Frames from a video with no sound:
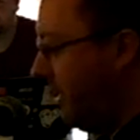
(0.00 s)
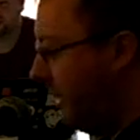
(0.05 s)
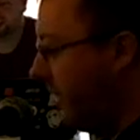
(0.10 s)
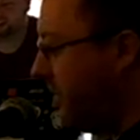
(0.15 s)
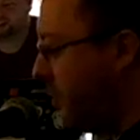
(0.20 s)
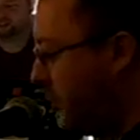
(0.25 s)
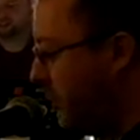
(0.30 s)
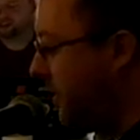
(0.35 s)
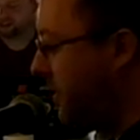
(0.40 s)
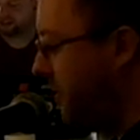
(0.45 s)

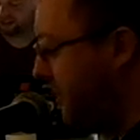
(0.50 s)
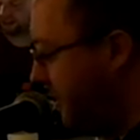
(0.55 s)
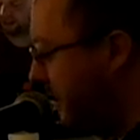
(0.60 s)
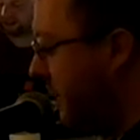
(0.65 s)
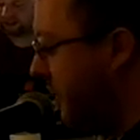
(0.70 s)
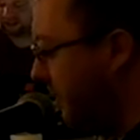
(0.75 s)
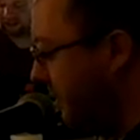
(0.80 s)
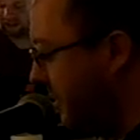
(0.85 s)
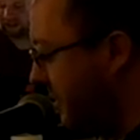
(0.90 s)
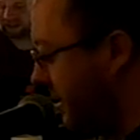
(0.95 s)
earth would you
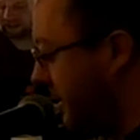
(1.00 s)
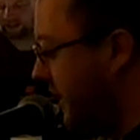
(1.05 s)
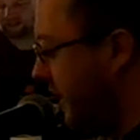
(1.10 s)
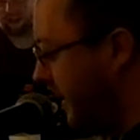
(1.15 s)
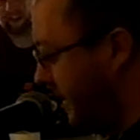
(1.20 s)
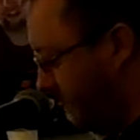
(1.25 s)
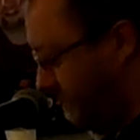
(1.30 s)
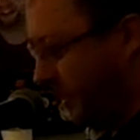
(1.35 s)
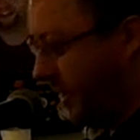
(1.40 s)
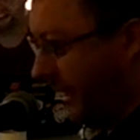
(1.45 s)
use
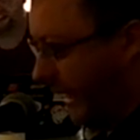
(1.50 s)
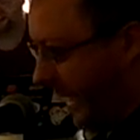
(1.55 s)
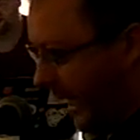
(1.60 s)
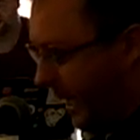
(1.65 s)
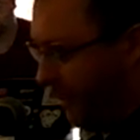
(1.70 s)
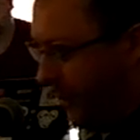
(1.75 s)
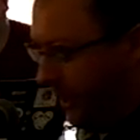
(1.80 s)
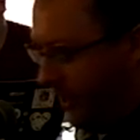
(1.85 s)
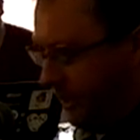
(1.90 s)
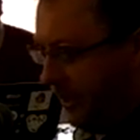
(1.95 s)

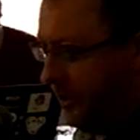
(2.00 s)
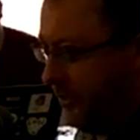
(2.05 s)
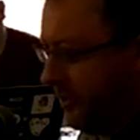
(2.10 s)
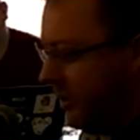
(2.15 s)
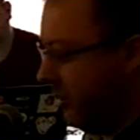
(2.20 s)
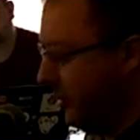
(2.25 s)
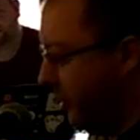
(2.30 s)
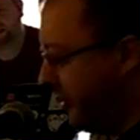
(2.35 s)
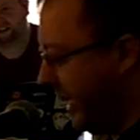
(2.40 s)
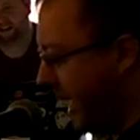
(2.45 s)
picamera to
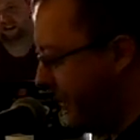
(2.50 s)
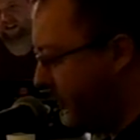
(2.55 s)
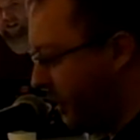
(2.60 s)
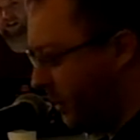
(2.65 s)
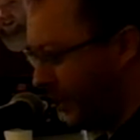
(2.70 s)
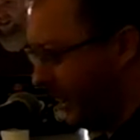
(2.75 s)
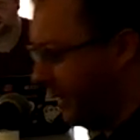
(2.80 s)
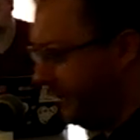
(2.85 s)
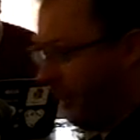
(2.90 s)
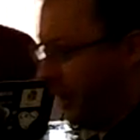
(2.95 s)
control your camera
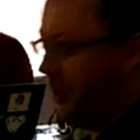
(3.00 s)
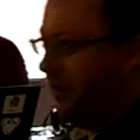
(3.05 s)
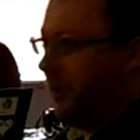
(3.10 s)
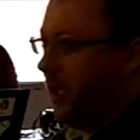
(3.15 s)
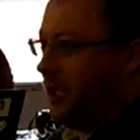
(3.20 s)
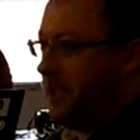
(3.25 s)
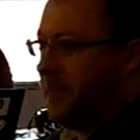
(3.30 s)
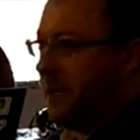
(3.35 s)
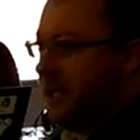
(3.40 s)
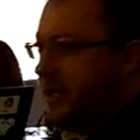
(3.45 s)
when you've got
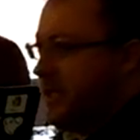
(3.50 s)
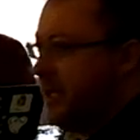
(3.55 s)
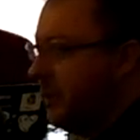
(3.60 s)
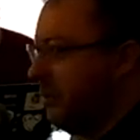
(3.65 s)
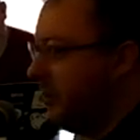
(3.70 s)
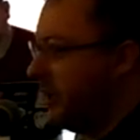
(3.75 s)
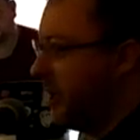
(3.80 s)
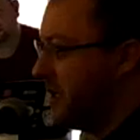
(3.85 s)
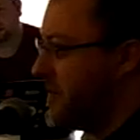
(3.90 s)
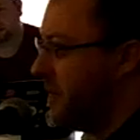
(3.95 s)
Raspberry Still
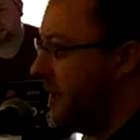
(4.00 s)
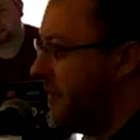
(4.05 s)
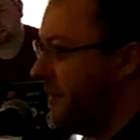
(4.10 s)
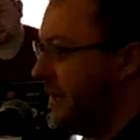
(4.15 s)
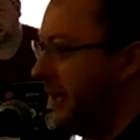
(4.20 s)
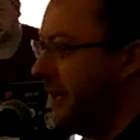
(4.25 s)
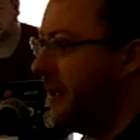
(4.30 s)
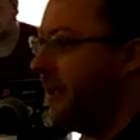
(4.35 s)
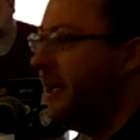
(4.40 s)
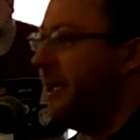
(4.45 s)
and Raspberry
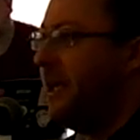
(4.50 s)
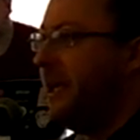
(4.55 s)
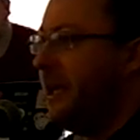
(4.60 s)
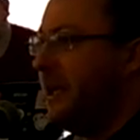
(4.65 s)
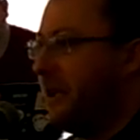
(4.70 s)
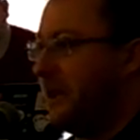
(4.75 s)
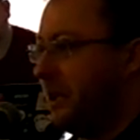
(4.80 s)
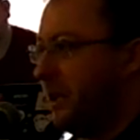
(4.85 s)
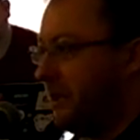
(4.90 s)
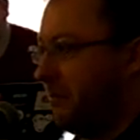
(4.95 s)
Pi?
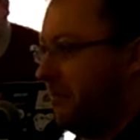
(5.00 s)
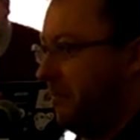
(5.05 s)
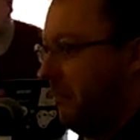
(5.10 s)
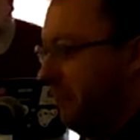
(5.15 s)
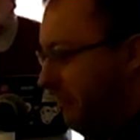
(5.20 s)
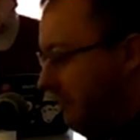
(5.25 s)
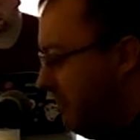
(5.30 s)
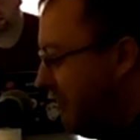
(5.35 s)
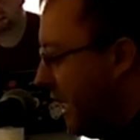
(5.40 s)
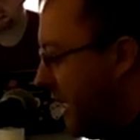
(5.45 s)
Well,
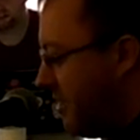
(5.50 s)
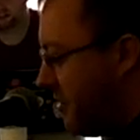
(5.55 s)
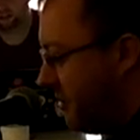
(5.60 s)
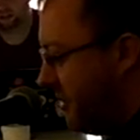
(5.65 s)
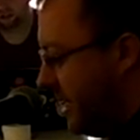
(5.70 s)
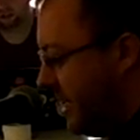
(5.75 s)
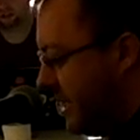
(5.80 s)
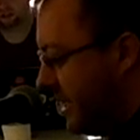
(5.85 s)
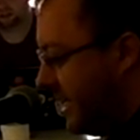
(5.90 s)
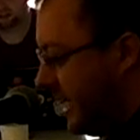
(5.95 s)
major
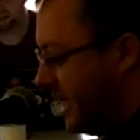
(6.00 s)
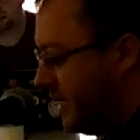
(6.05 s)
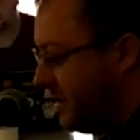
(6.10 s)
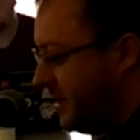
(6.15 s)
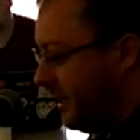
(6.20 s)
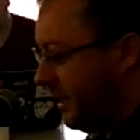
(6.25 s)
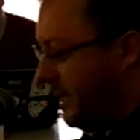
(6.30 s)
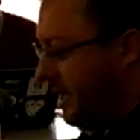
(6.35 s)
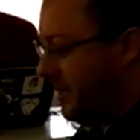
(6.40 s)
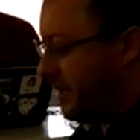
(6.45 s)
reason
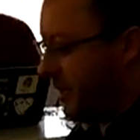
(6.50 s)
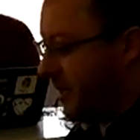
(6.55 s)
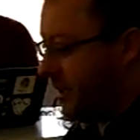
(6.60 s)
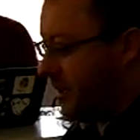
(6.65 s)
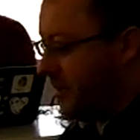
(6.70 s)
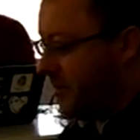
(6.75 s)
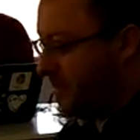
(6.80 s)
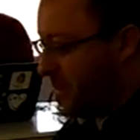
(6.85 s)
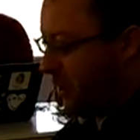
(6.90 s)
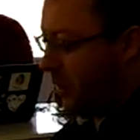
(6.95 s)
is these
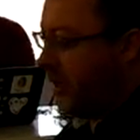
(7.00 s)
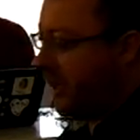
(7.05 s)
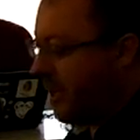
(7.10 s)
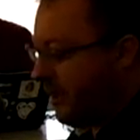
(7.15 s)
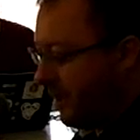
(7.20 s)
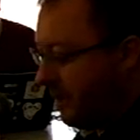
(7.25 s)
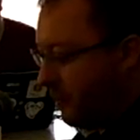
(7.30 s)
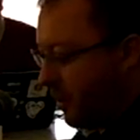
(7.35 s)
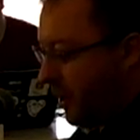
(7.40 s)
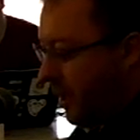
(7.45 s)
are
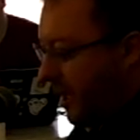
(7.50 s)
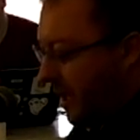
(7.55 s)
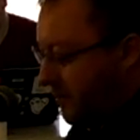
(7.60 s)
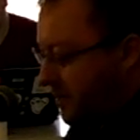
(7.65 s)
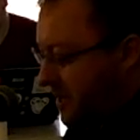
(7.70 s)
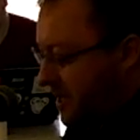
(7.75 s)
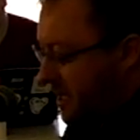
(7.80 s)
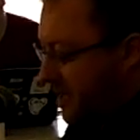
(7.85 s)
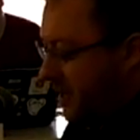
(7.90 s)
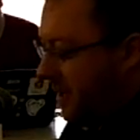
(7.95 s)
monolithic
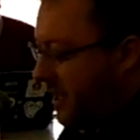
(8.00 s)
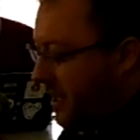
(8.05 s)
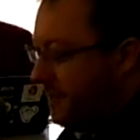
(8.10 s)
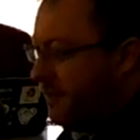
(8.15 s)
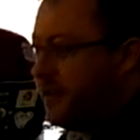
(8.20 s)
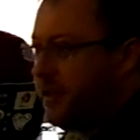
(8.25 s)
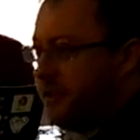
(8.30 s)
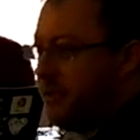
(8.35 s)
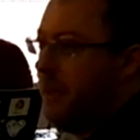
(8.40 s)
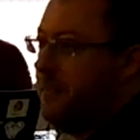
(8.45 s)
programs designed
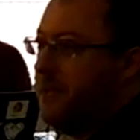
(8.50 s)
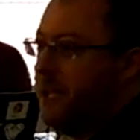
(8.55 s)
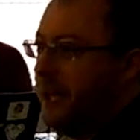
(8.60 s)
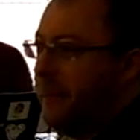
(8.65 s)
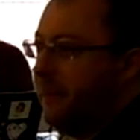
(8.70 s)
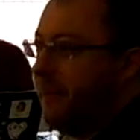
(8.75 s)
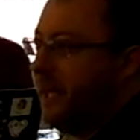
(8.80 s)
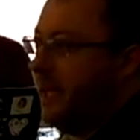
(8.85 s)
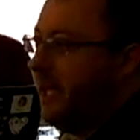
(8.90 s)
for scripting.